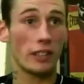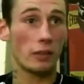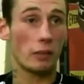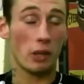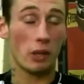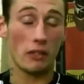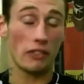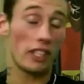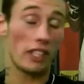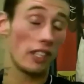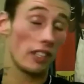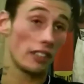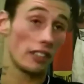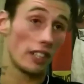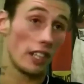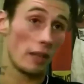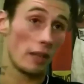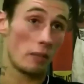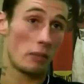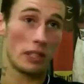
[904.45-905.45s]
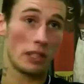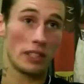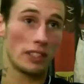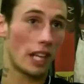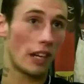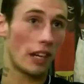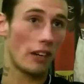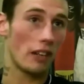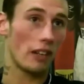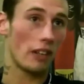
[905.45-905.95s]
You know, but if you heard the name
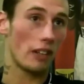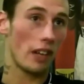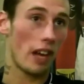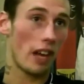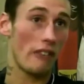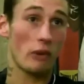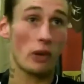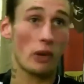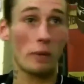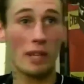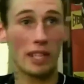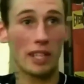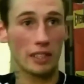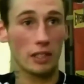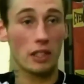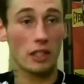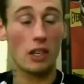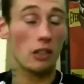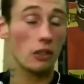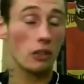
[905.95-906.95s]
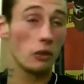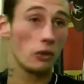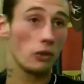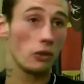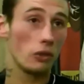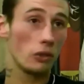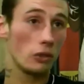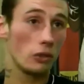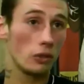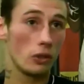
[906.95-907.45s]
Prince Arron, everyone will be asking, oh,
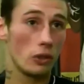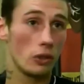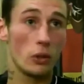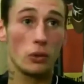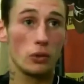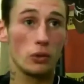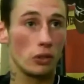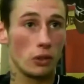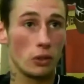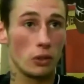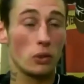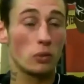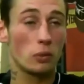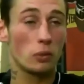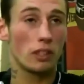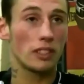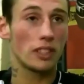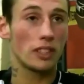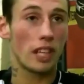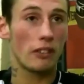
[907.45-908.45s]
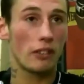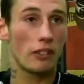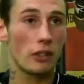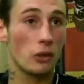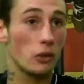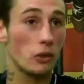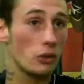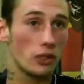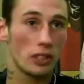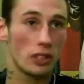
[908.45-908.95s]
who's Prince Arron?
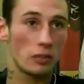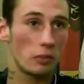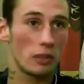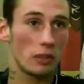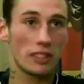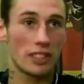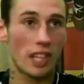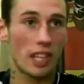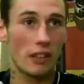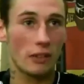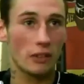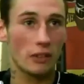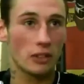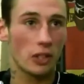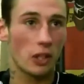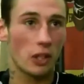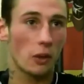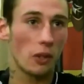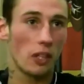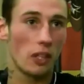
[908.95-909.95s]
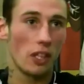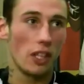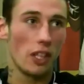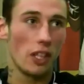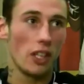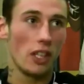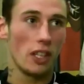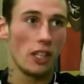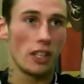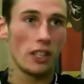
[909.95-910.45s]
Who's this Prince Arron? So,
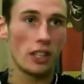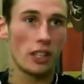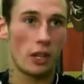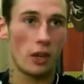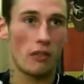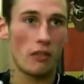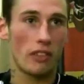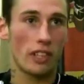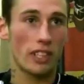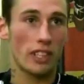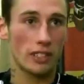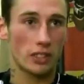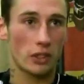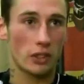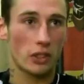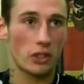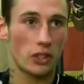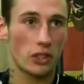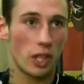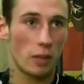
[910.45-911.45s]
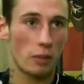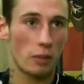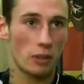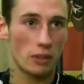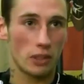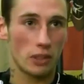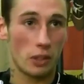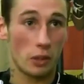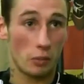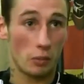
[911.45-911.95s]
you know, I think it's done the job,
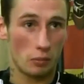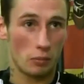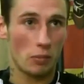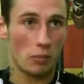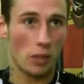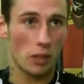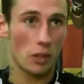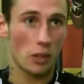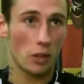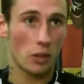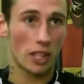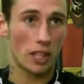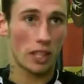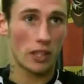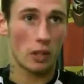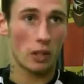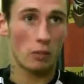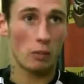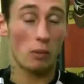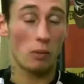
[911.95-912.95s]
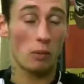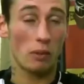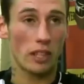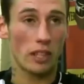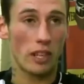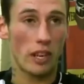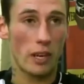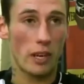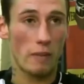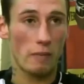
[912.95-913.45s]
and you know, and I'm glad I come up
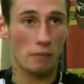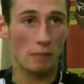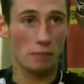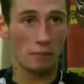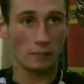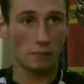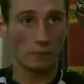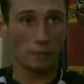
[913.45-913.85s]
with the name.